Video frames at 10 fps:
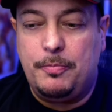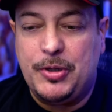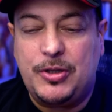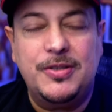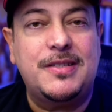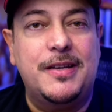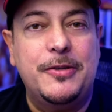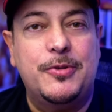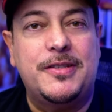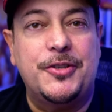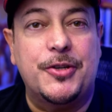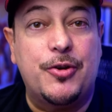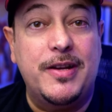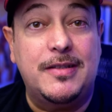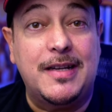Because Sunday was such a
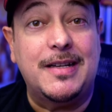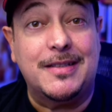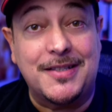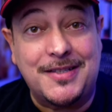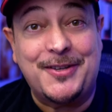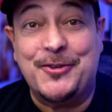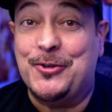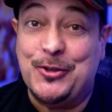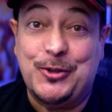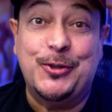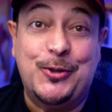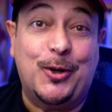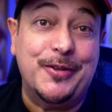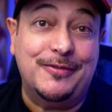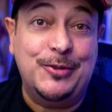great day and I decided on
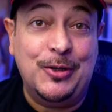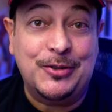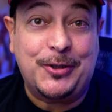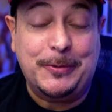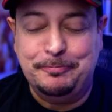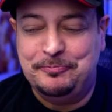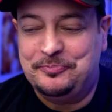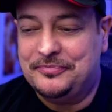goodcarnivore.com,